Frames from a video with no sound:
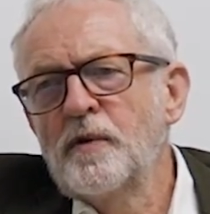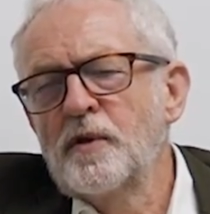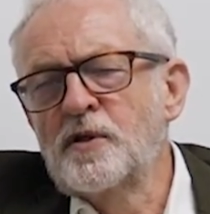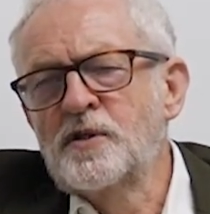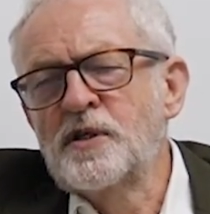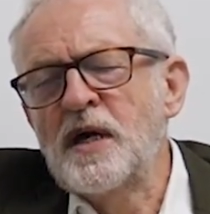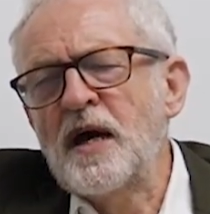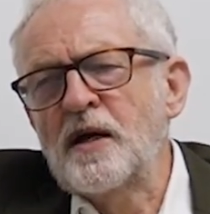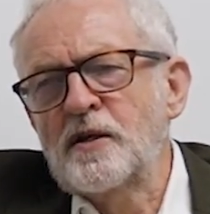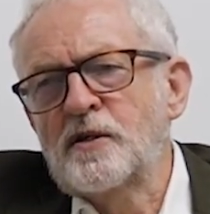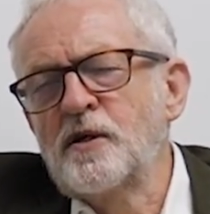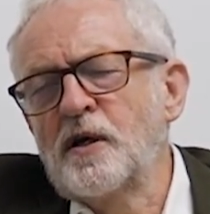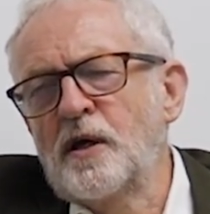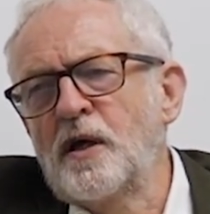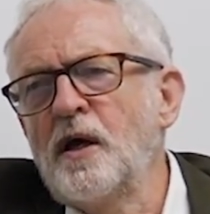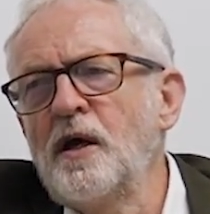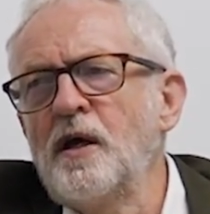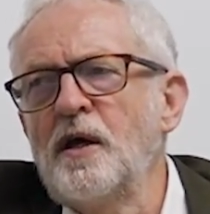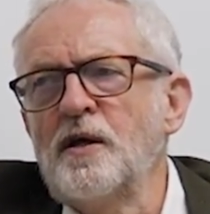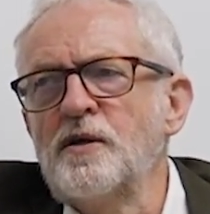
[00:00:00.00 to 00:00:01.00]
The tactic
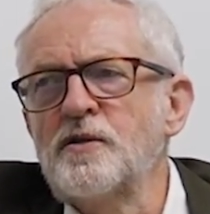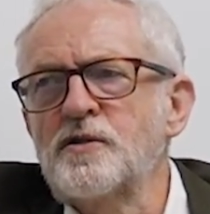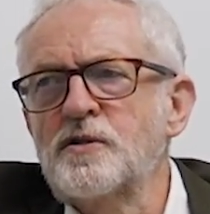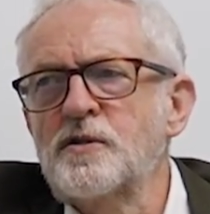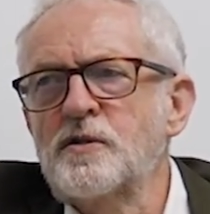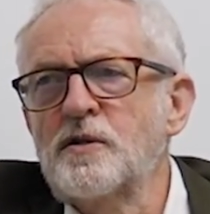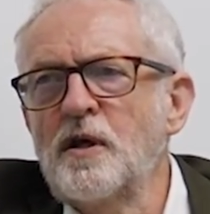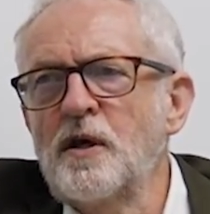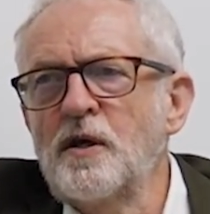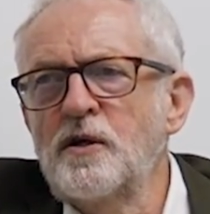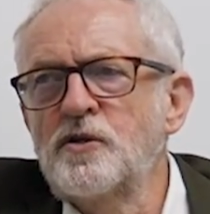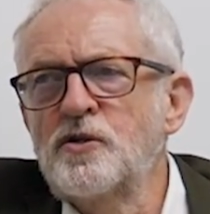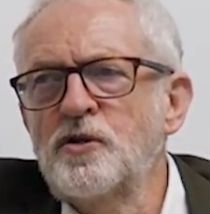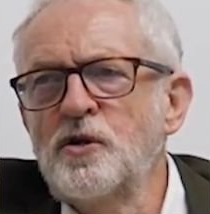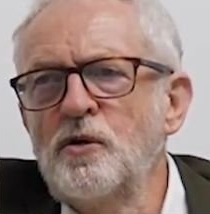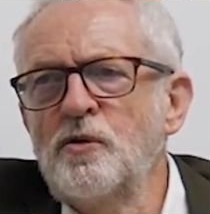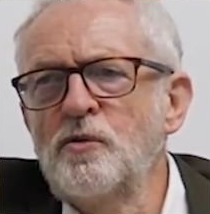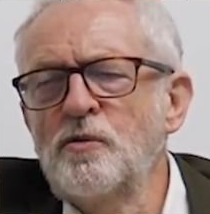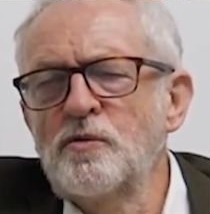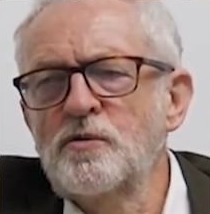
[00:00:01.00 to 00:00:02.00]
is that
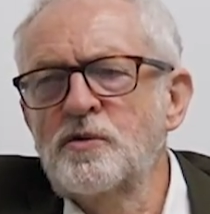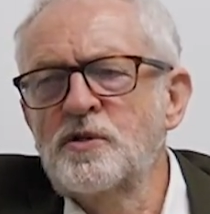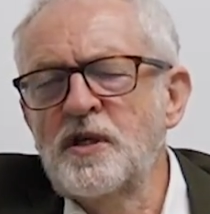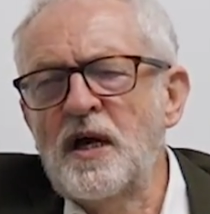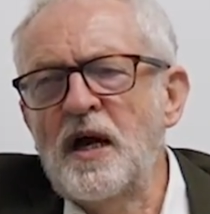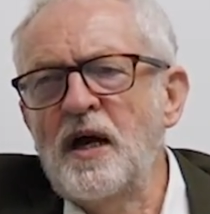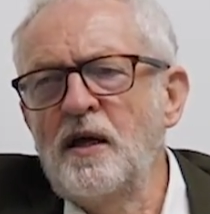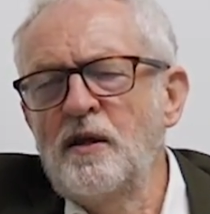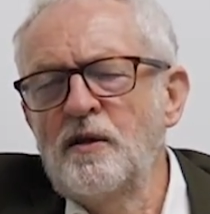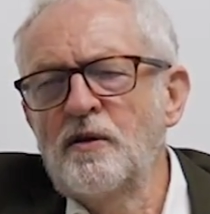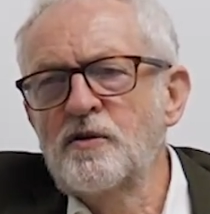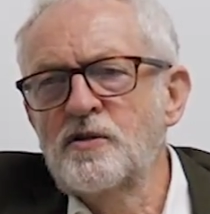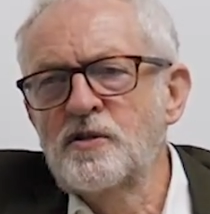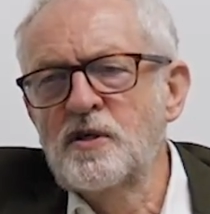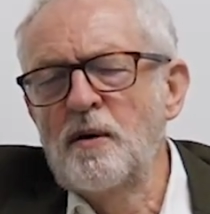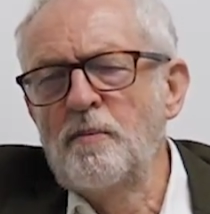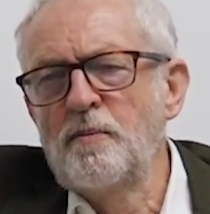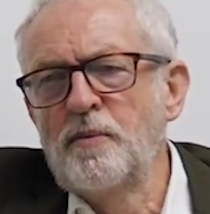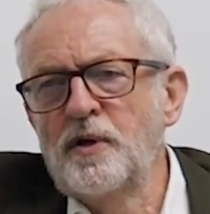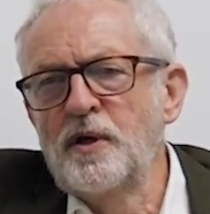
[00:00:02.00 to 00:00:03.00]
you say that
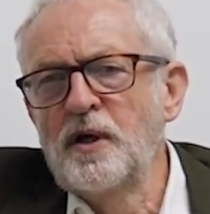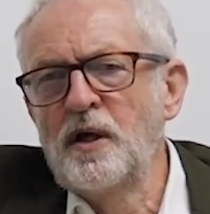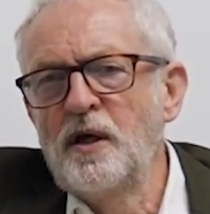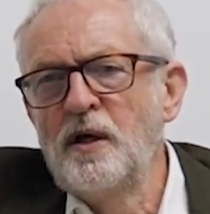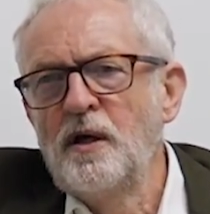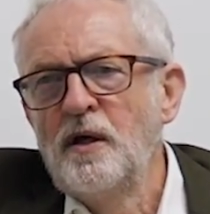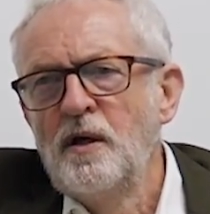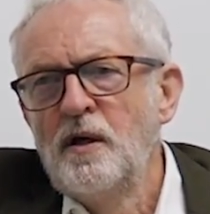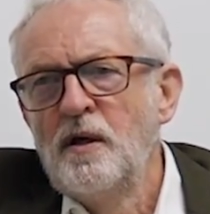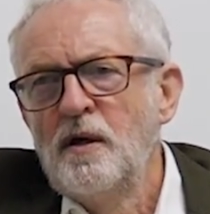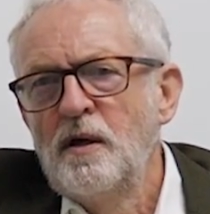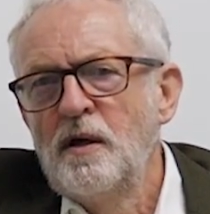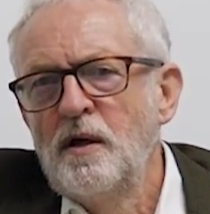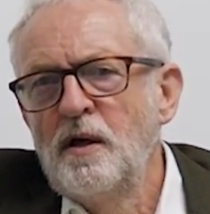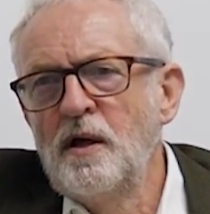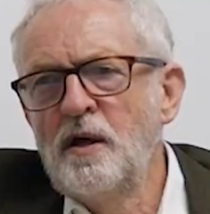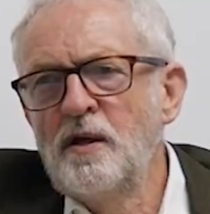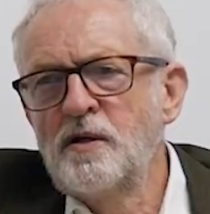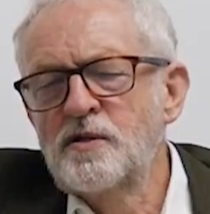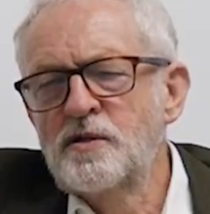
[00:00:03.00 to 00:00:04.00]
somebody
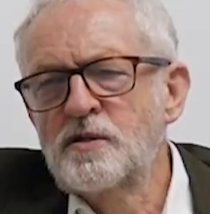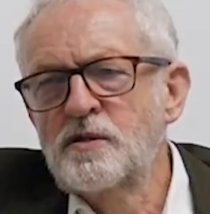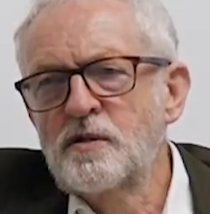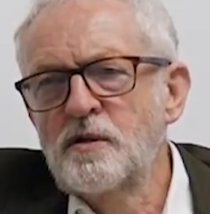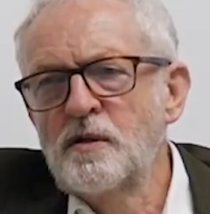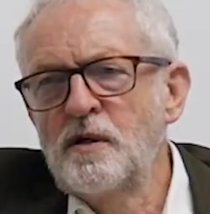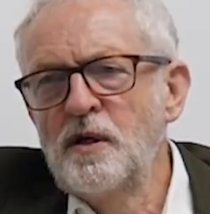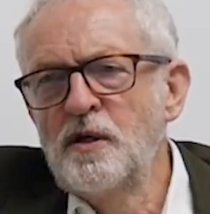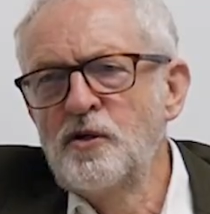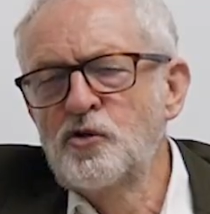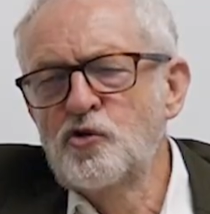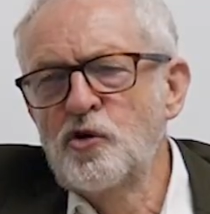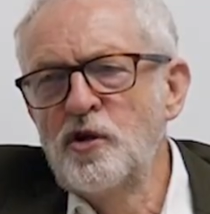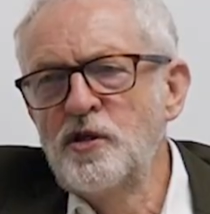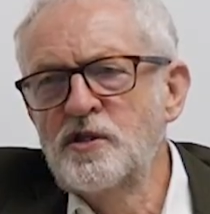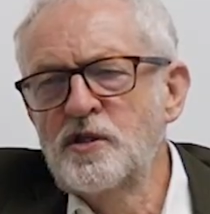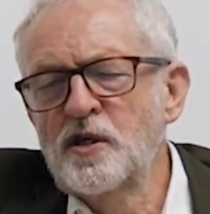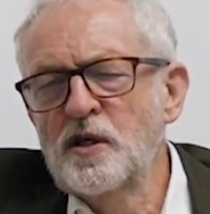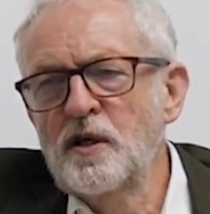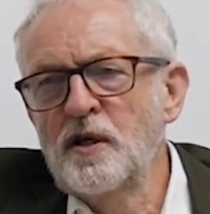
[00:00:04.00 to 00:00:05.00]
is
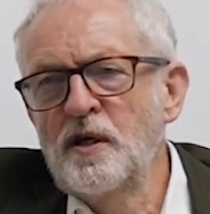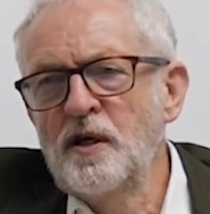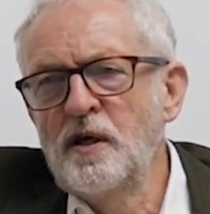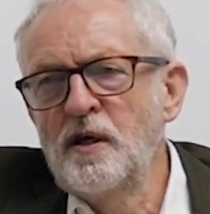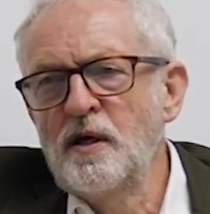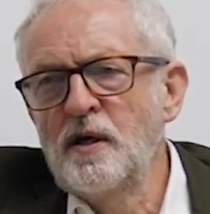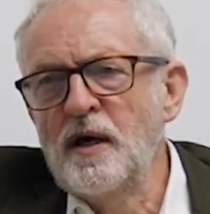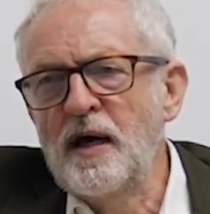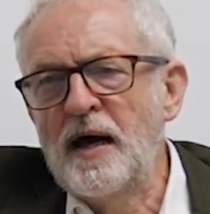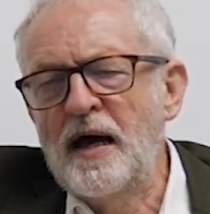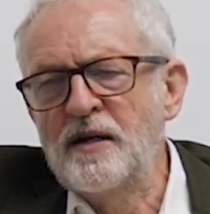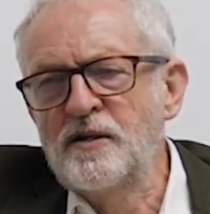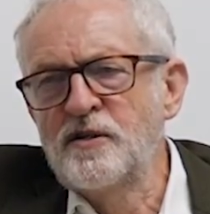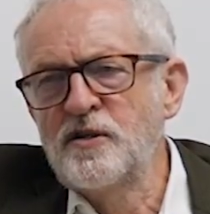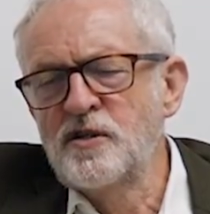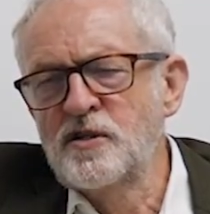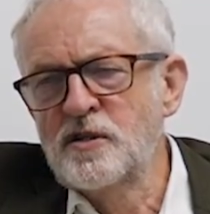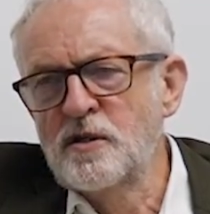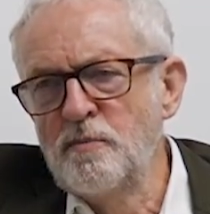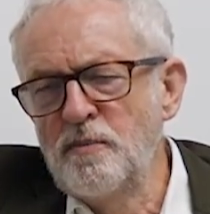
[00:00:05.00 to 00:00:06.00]
intrinsically
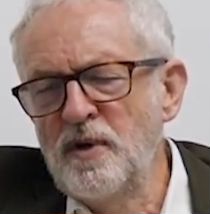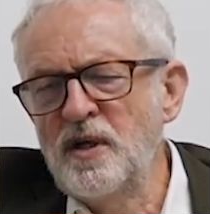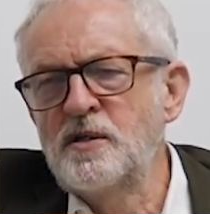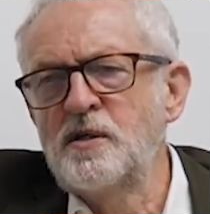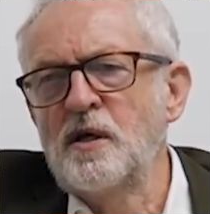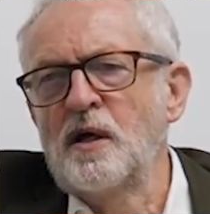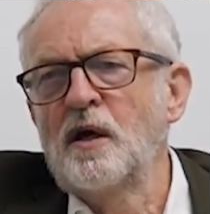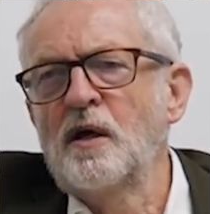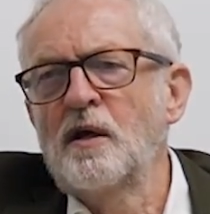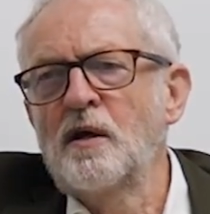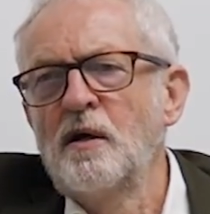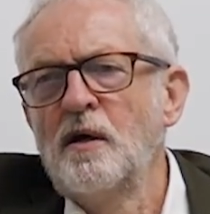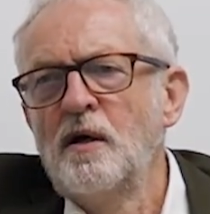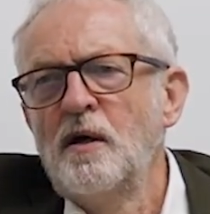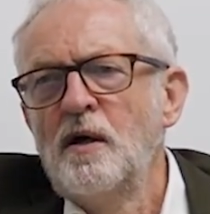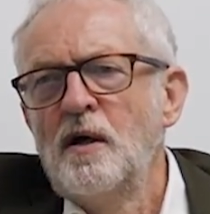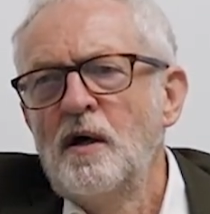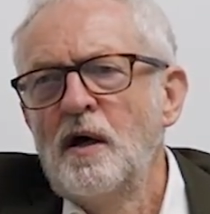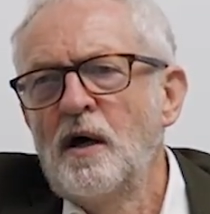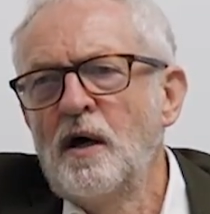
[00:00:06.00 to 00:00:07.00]
anti-Semitic,
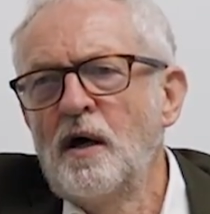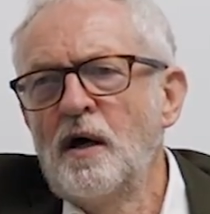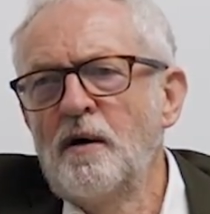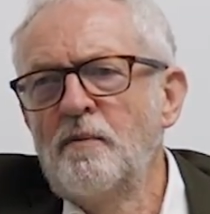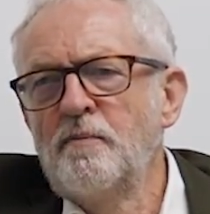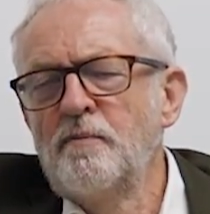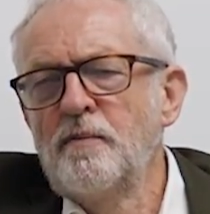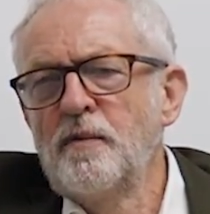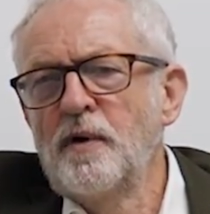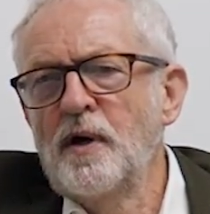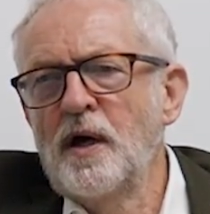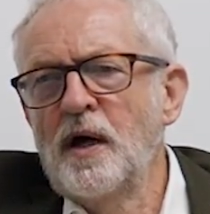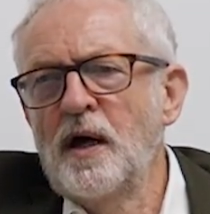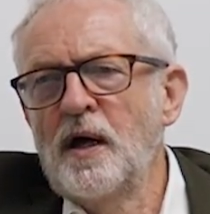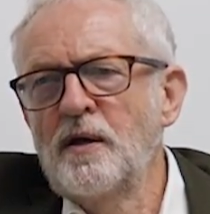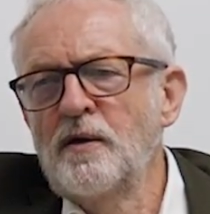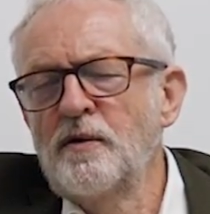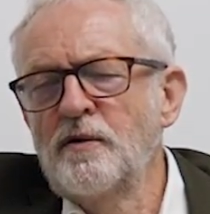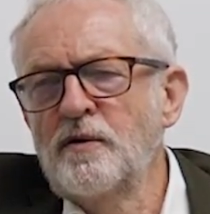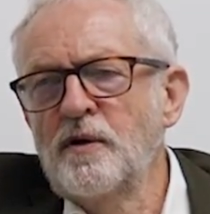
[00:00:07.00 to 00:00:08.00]

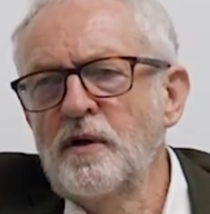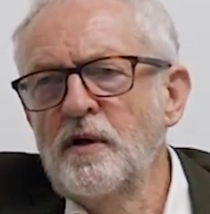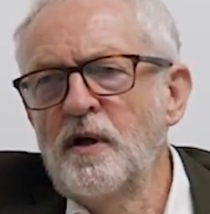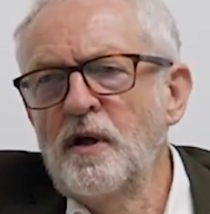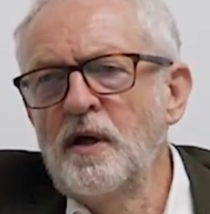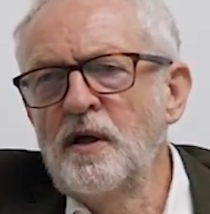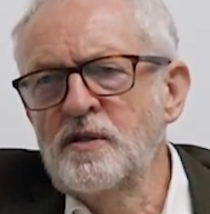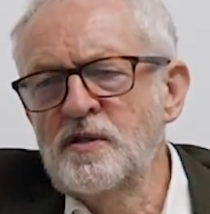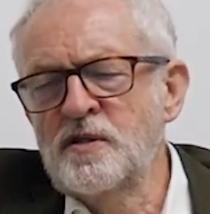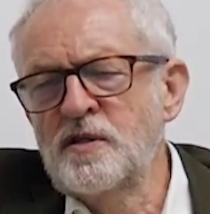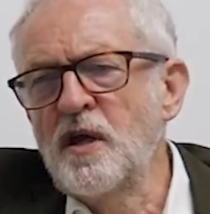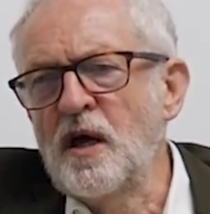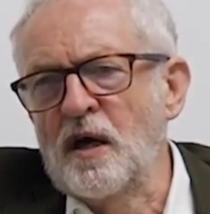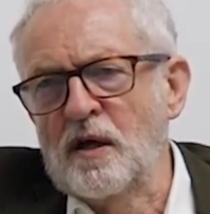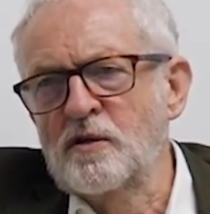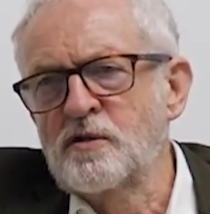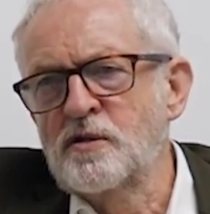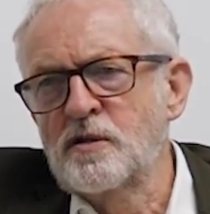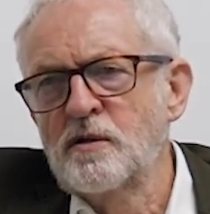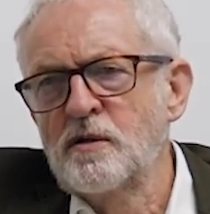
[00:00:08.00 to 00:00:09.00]
and it
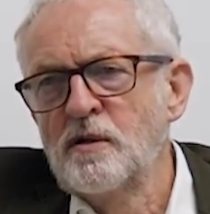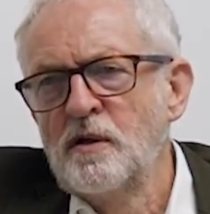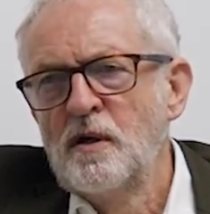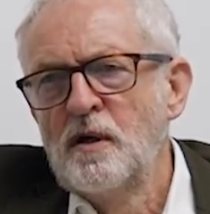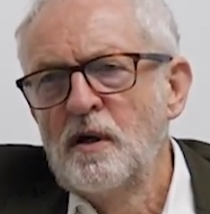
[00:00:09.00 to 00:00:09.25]
sticks,